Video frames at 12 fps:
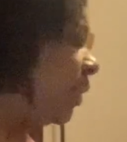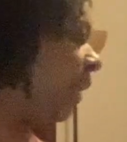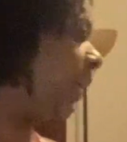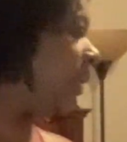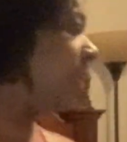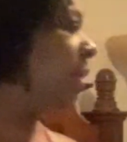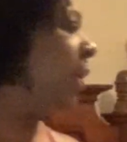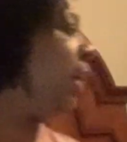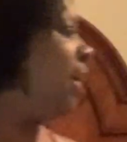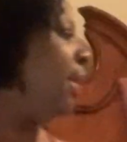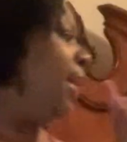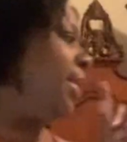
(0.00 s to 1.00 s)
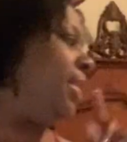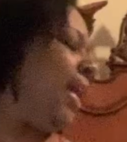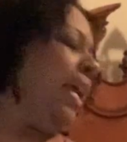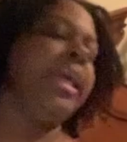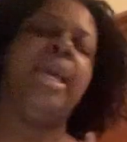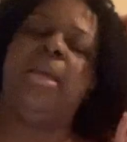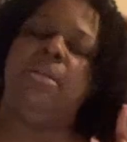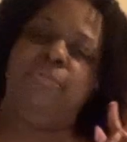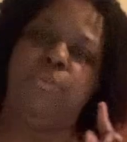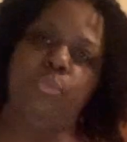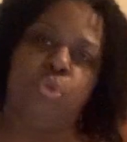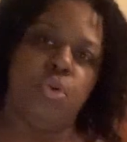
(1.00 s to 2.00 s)
things. And that came
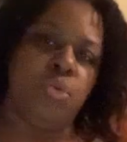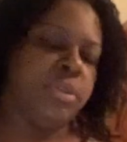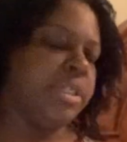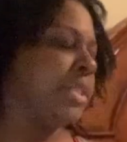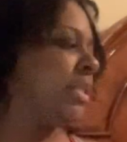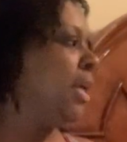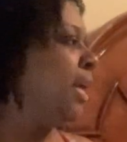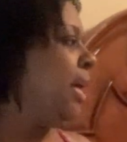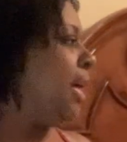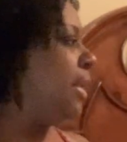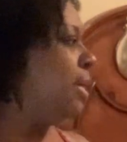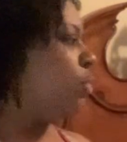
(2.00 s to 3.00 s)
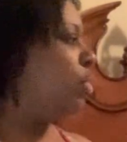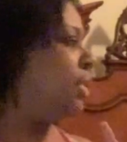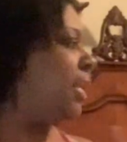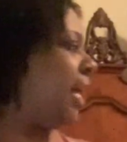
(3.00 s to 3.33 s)
from Roses, and it was